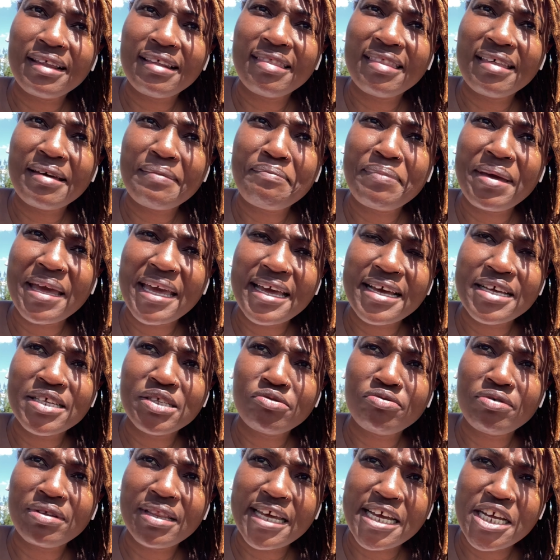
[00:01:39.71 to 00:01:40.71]
the
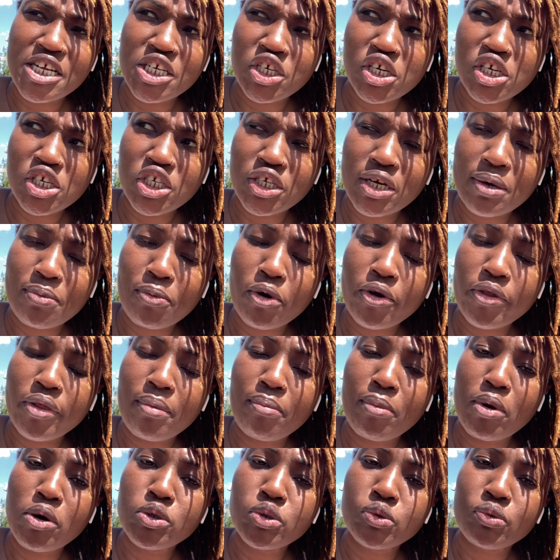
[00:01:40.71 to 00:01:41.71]
biggest relationship or the
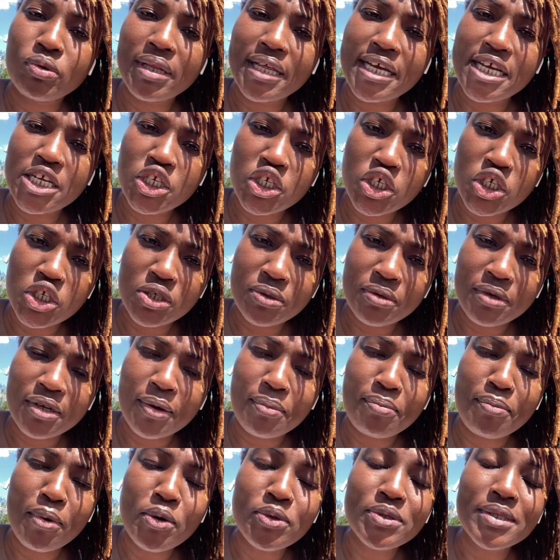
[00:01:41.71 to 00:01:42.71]
most relation the
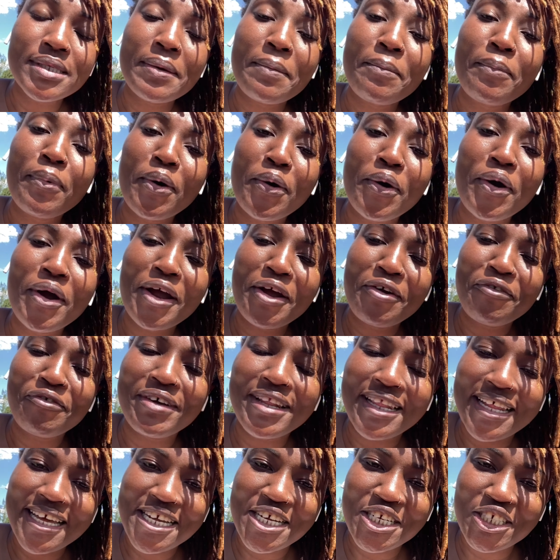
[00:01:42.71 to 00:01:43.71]
most important
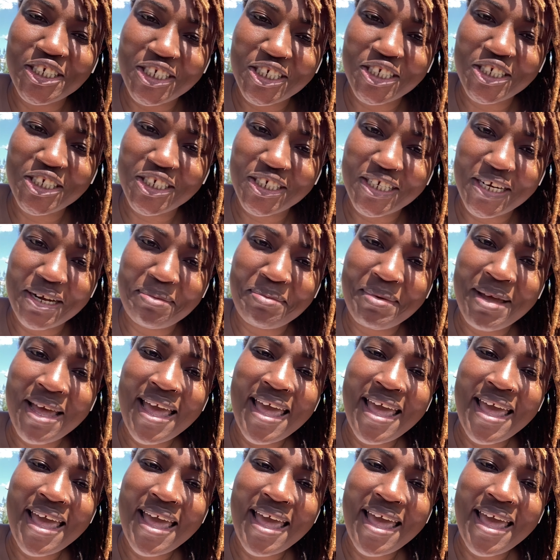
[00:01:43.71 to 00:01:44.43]
relationship.